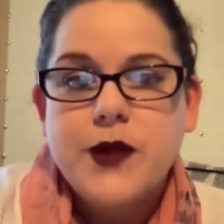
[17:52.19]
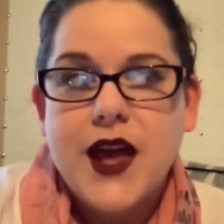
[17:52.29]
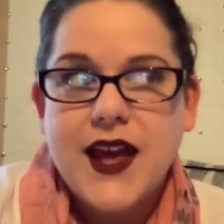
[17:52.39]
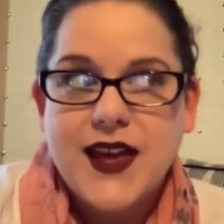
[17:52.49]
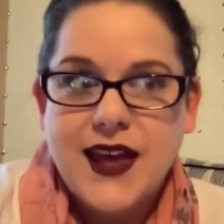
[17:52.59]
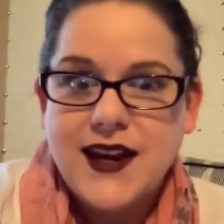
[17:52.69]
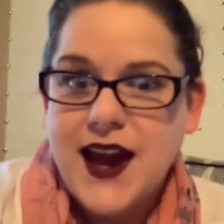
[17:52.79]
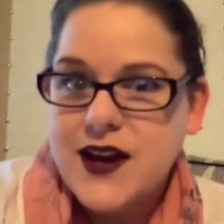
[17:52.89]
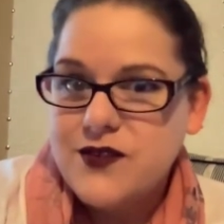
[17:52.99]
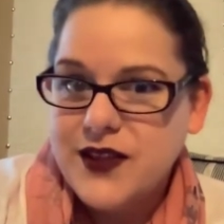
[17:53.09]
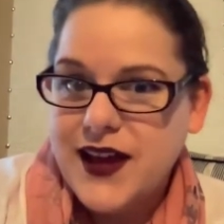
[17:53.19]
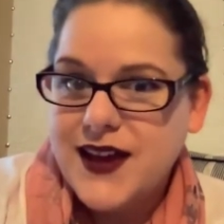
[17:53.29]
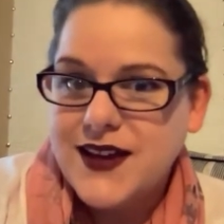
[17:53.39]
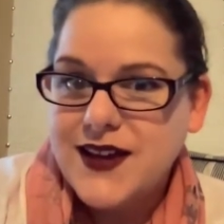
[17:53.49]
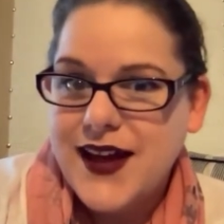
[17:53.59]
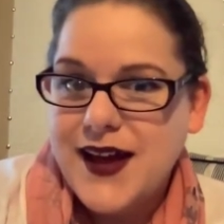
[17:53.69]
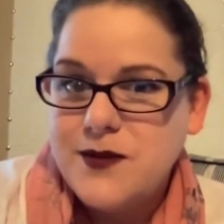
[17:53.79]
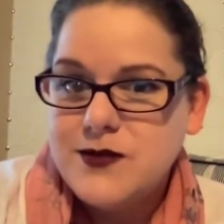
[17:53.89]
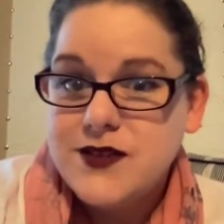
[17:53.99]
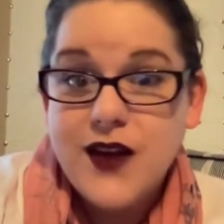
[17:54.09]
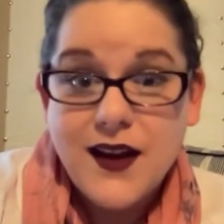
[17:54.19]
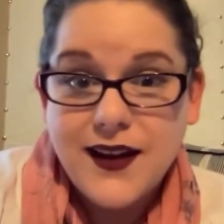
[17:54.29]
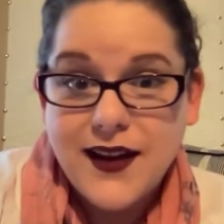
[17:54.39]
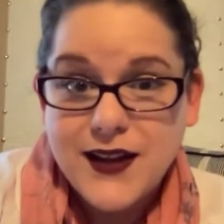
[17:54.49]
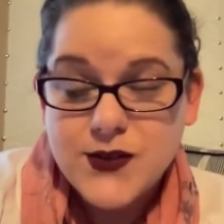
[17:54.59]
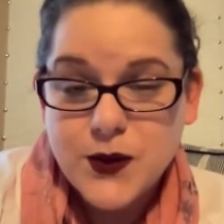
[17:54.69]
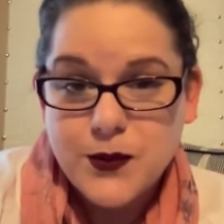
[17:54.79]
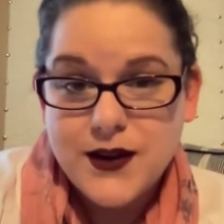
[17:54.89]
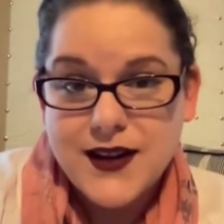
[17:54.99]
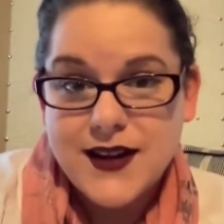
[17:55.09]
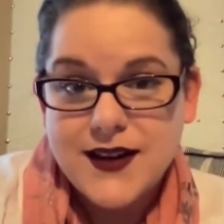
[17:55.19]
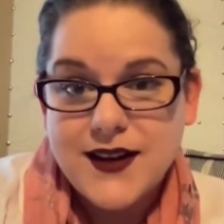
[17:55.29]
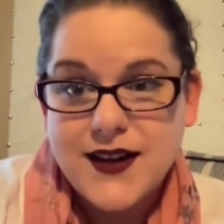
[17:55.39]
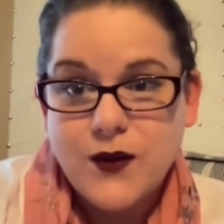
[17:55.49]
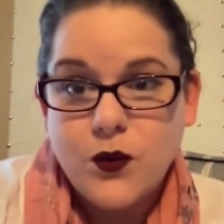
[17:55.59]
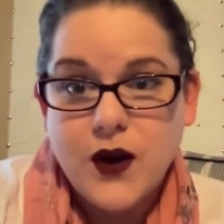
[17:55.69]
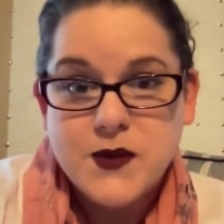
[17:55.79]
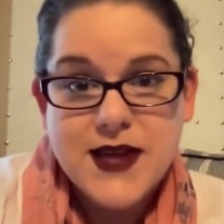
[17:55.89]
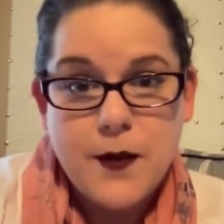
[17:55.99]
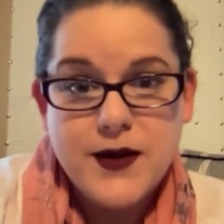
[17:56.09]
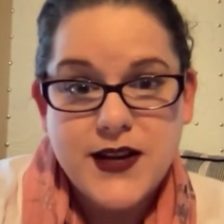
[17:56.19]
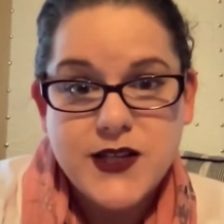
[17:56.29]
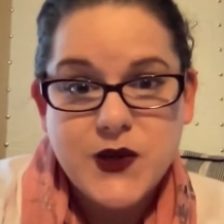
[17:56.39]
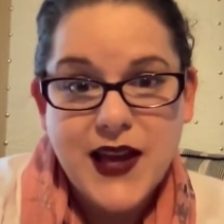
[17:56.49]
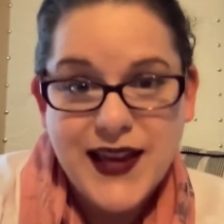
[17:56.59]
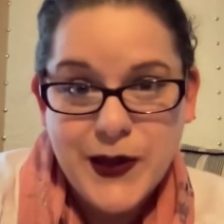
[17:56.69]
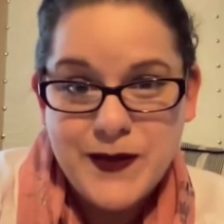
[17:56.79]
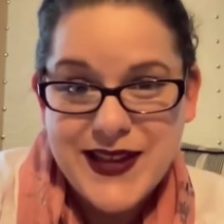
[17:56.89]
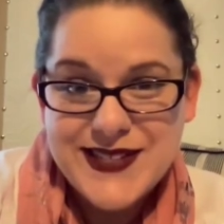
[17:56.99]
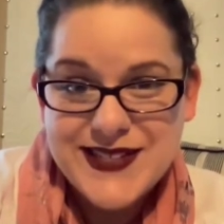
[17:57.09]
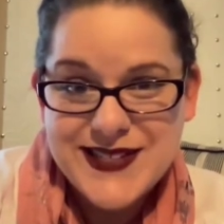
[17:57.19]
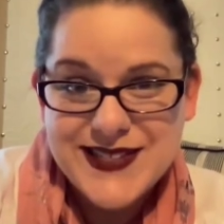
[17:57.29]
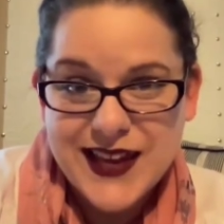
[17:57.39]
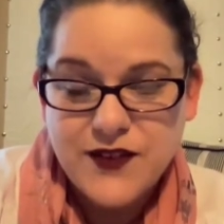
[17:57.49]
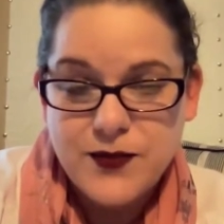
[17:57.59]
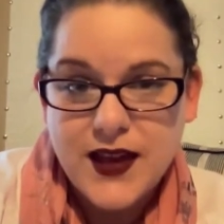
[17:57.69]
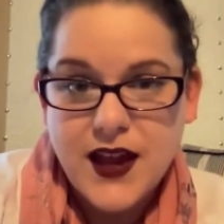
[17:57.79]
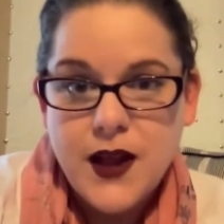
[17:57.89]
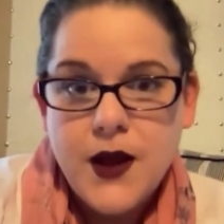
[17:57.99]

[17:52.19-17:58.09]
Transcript: Again, kind of like Devaka interpreted what was happening to him as enslavement.